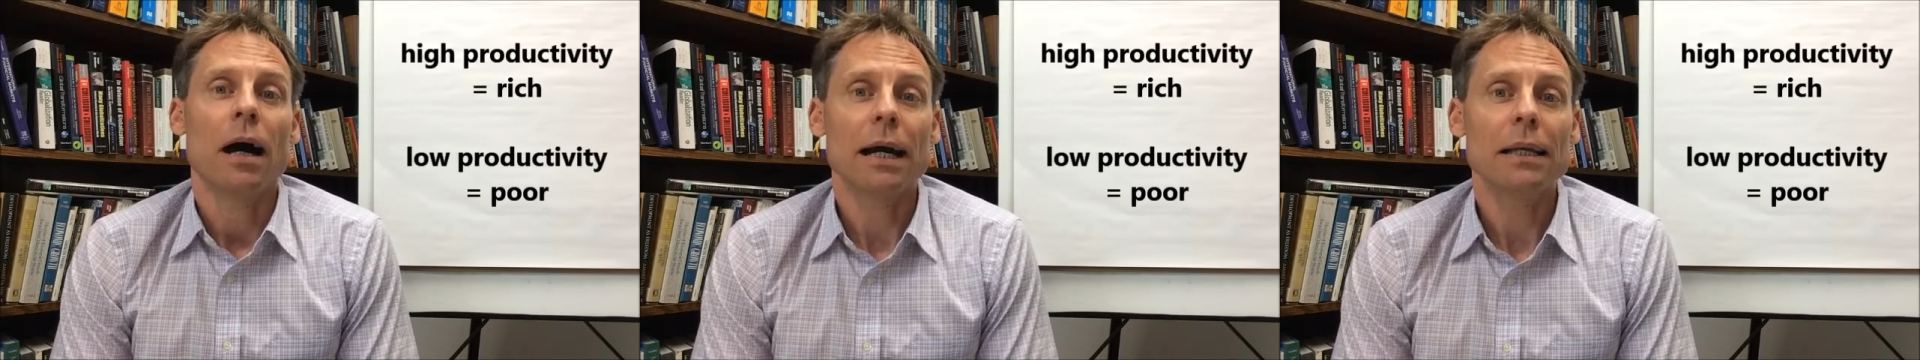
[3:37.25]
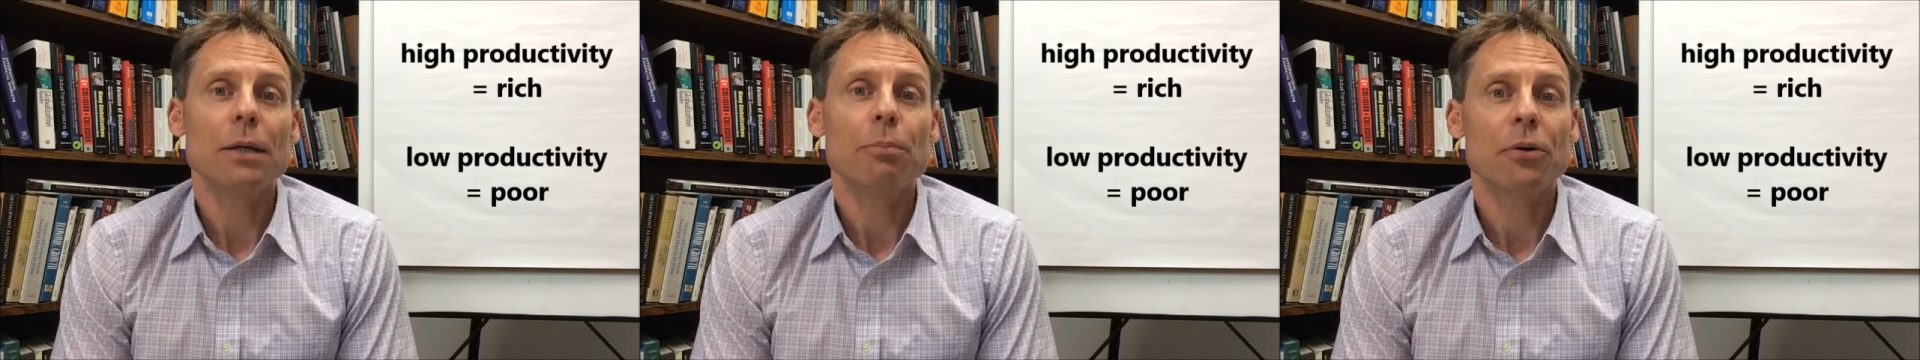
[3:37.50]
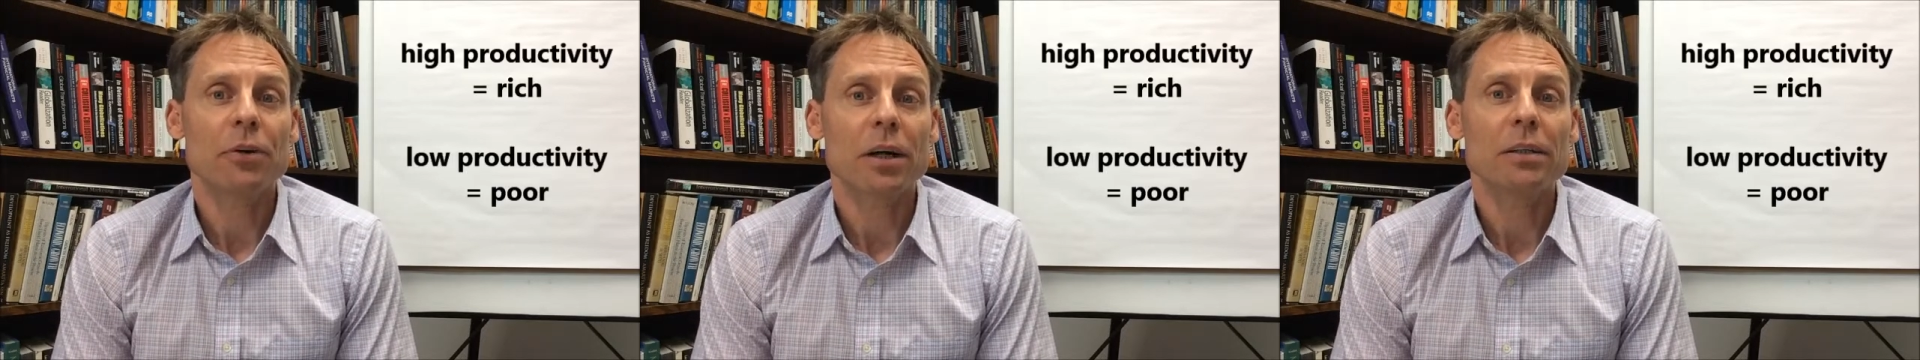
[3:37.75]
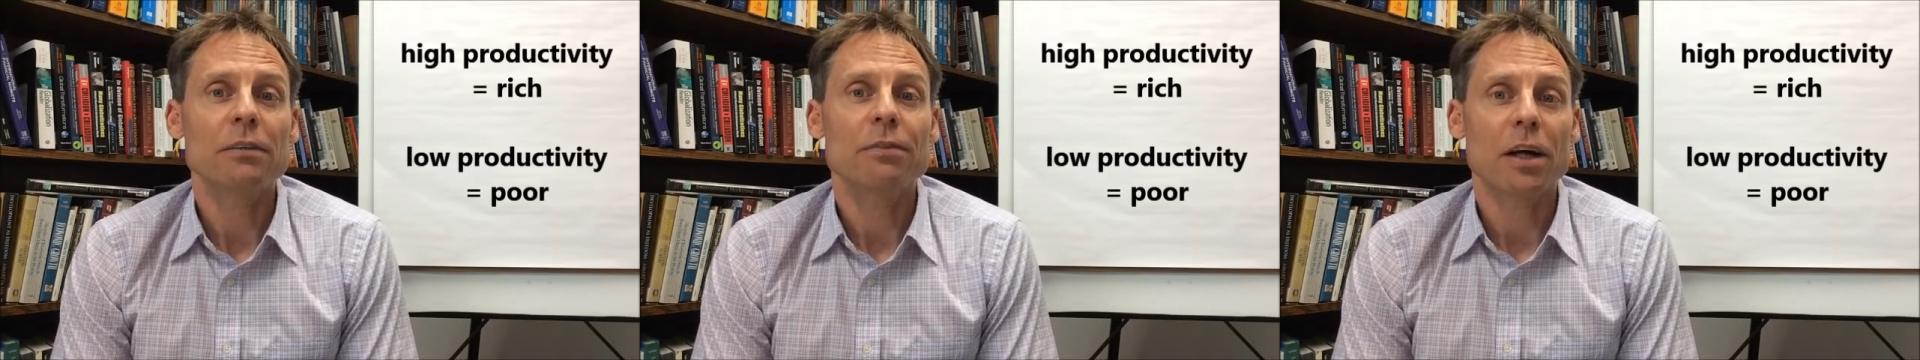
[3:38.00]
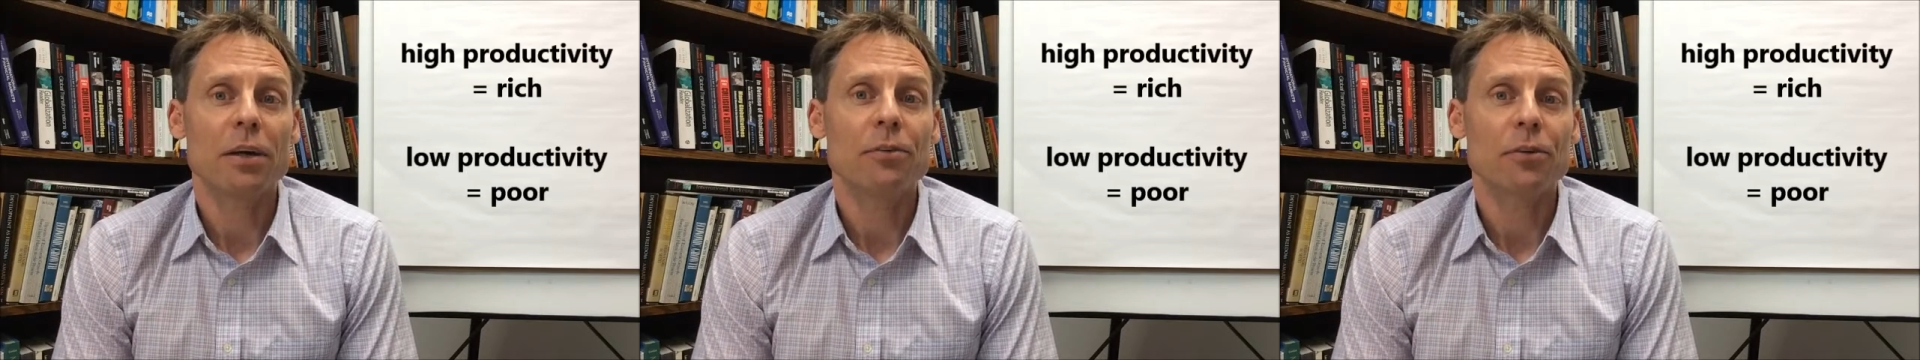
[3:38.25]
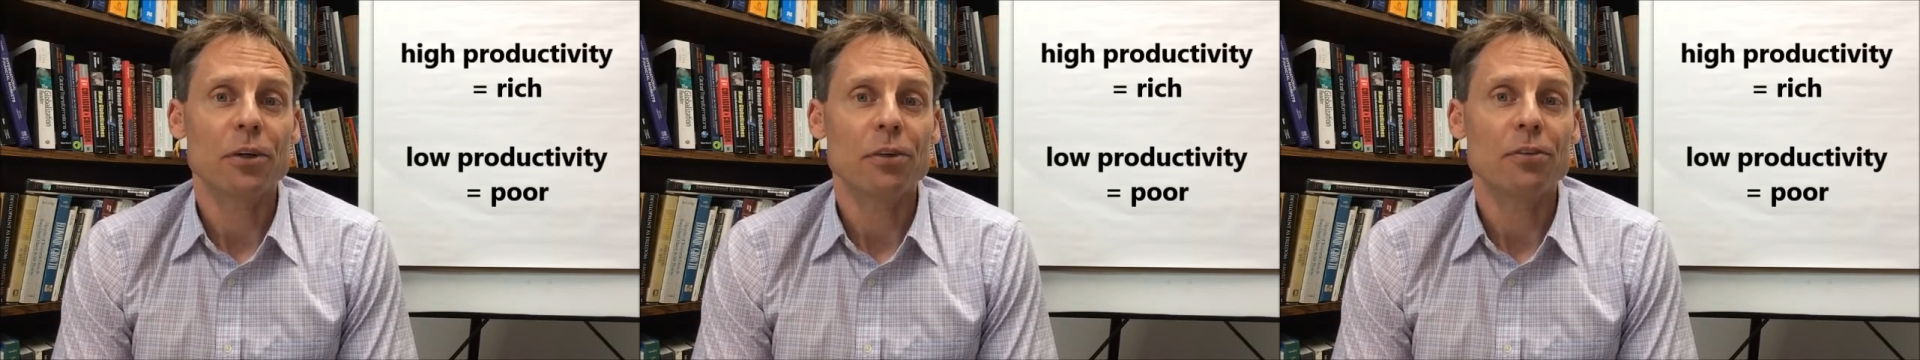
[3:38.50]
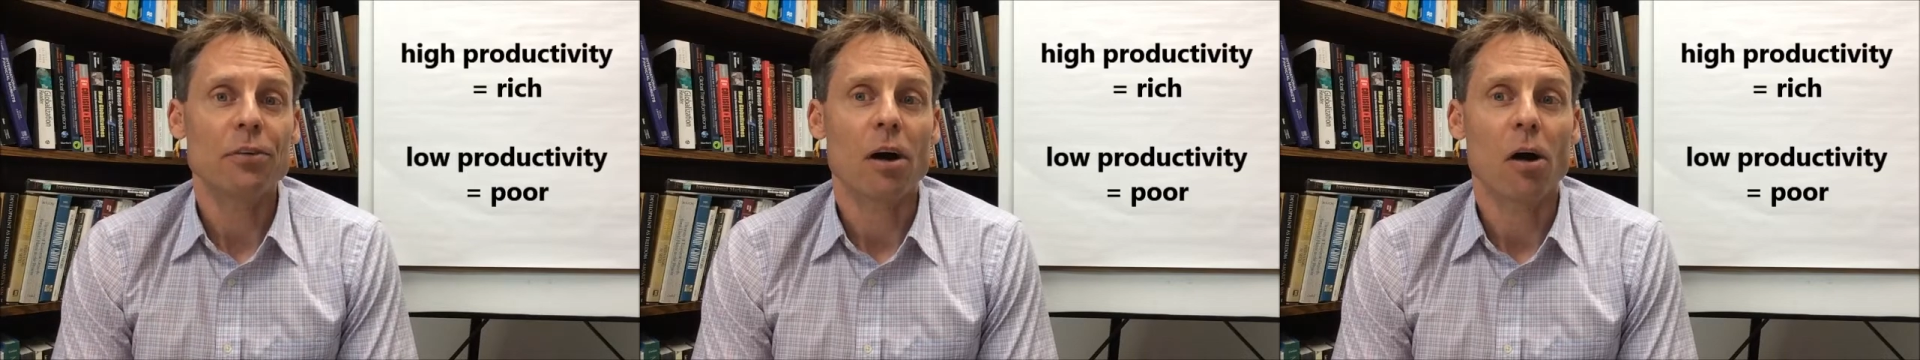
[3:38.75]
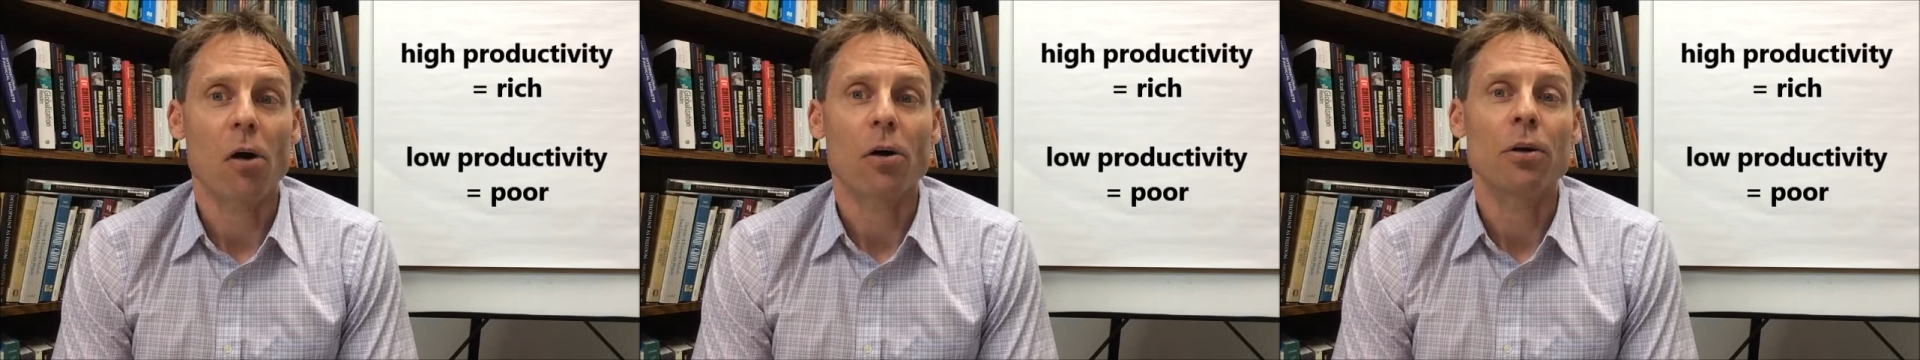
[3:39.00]
highly productive countries
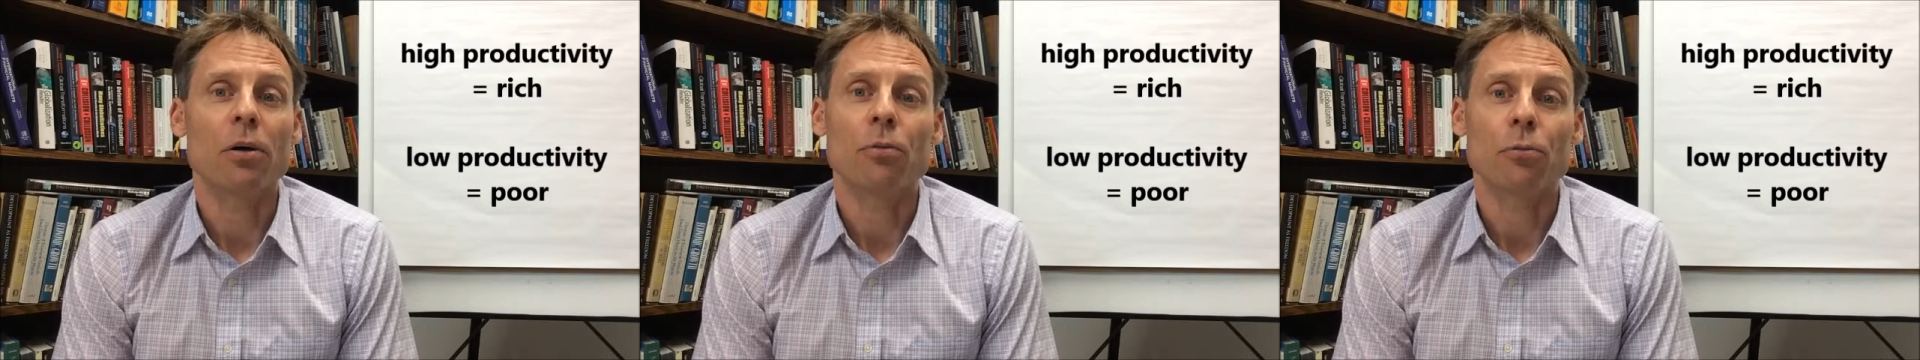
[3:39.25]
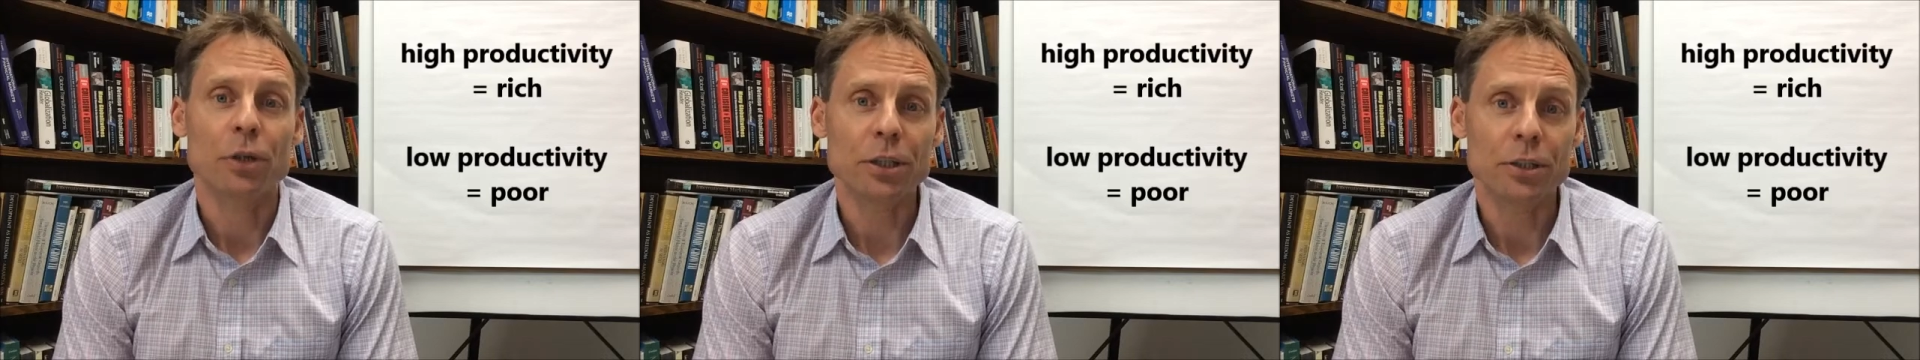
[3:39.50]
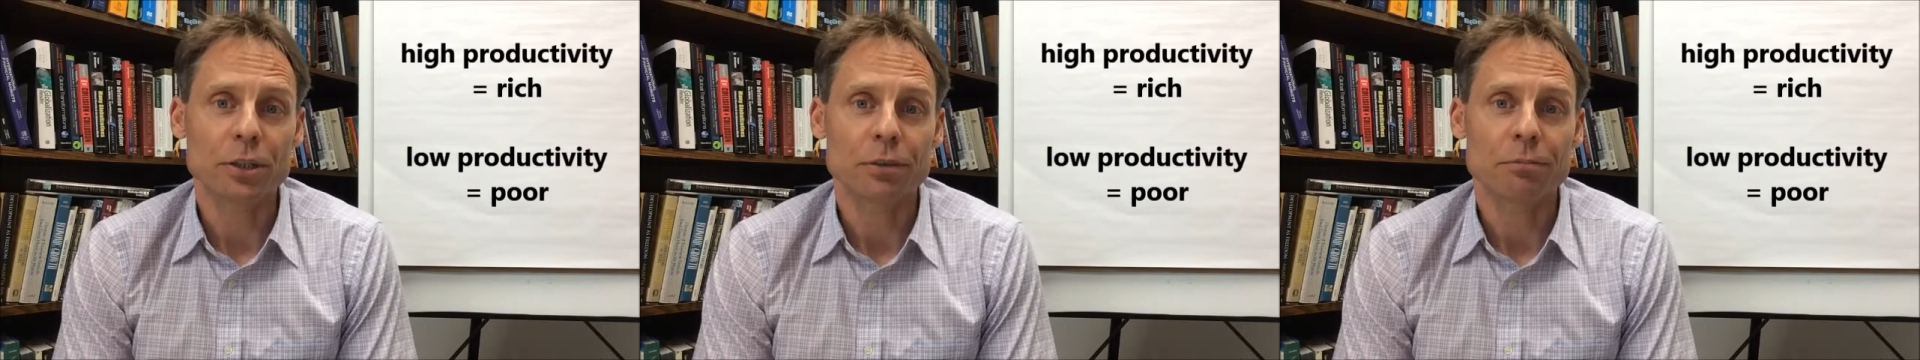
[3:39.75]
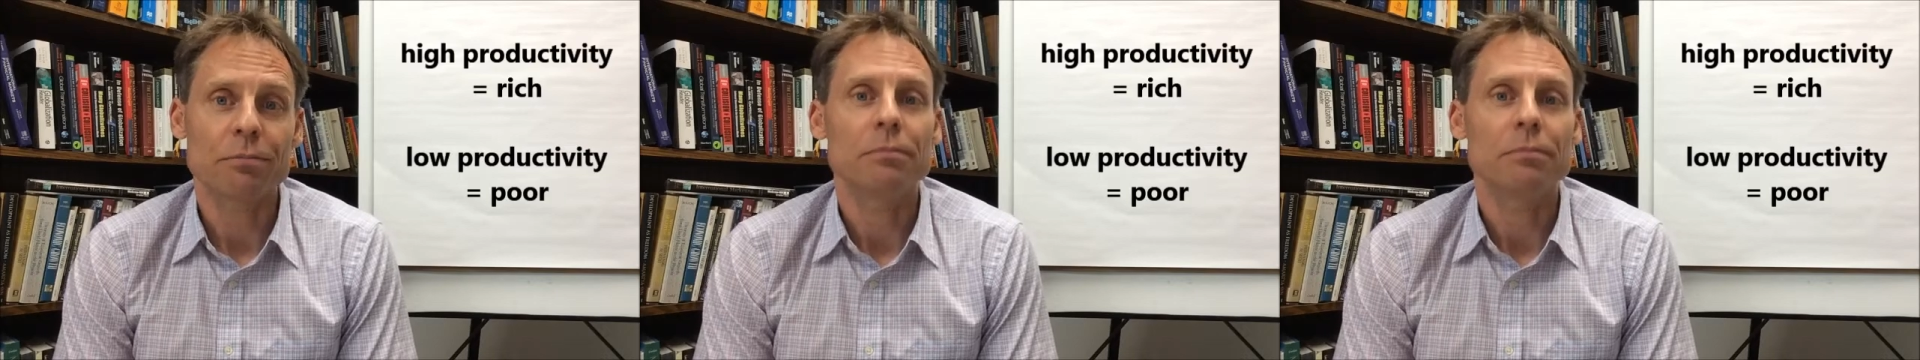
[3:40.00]
are rich,